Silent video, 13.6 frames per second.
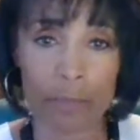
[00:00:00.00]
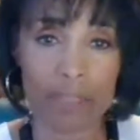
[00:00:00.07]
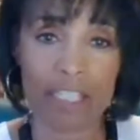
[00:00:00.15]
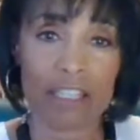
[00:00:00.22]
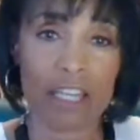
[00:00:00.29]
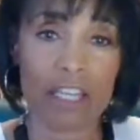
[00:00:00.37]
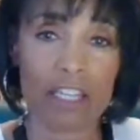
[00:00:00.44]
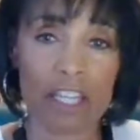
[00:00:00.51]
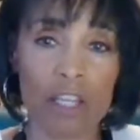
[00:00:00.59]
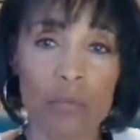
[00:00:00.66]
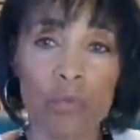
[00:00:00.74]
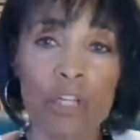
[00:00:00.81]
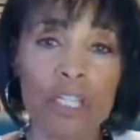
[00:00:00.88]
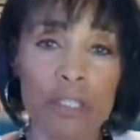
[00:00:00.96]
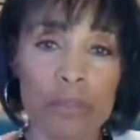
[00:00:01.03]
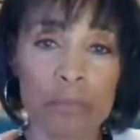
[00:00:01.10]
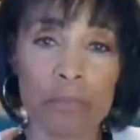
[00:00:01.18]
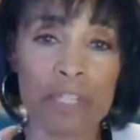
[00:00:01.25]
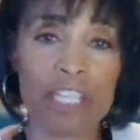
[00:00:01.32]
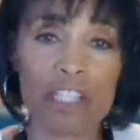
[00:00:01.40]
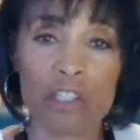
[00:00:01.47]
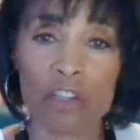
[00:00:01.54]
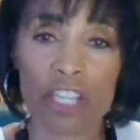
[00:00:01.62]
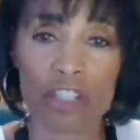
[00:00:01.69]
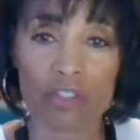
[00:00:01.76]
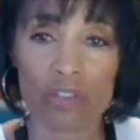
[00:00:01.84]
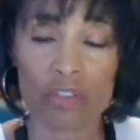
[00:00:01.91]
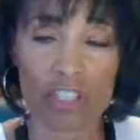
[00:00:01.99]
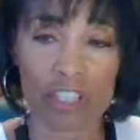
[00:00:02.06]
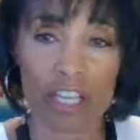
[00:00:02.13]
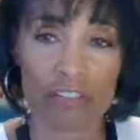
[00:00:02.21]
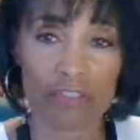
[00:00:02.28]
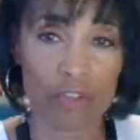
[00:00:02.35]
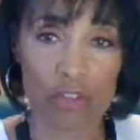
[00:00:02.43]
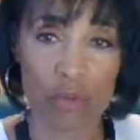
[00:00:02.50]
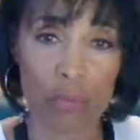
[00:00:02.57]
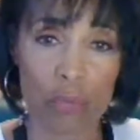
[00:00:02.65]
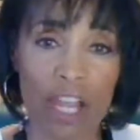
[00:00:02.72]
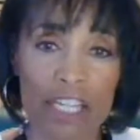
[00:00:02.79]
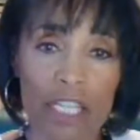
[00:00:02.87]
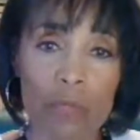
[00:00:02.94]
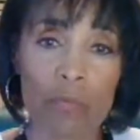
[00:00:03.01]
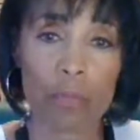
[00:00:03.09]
I mean, it wouldn't be looking to the left or the right.